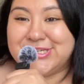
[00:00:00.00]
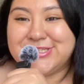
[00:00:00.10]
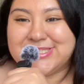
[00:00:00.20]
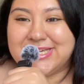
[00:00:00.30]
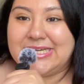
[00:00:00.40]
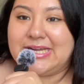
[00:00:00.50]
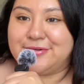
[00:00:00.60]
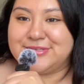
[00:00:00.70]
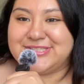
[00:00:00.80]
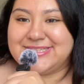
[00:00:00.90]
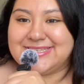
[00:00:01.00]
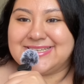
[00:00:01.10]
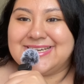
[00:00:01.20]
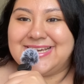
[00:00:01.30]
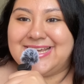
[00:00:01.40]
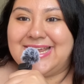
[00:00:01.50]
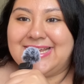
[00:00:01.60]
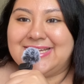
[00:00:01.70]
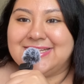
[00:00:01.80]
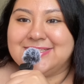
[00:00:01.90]
do your skincare routine
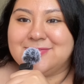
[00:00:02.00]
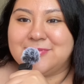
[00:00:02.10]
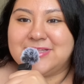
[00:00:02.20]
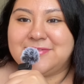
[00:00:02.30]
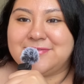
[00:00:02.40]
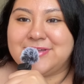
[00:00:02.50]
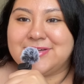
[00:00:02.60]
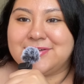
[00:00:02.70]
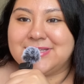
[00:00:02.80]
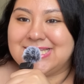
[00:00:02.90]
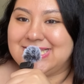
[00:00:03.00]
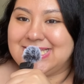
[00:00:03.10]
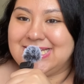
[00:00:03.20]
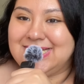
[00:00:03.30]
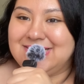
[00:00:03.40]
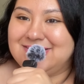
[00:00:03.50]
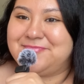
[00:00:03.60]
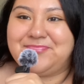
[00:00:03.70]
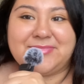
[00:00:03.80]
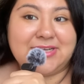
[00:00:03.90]
and really feel the
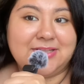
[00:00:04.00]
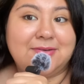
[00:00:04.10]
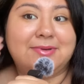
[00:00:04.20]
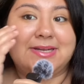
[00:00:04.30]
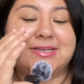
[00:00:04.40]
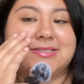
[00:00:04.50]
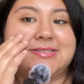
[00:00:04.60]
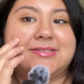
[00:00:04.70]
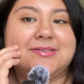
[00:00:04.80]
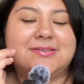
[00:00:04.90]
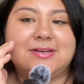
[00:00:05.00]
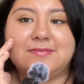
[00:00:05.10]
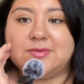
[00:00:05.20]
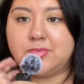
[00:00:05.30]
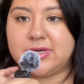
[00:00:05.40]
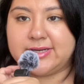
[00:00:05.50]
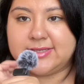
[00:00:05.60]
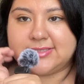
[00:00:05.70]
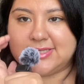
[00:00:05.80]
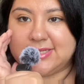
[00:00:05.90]
glowiness of the
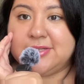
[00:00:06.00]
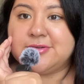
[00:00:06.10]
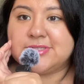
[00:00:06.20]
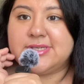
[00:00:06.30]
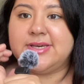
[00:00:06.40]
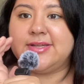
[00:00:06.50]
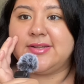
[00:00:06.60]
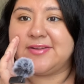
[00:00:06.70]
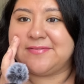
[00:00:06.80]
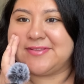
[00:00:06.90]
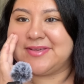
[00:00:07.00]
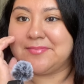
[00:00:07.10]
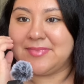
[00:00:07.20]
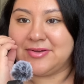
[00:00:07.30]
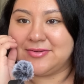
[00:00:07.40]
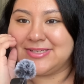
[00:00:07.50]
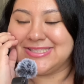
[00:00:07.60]
product in your skin and feel it melt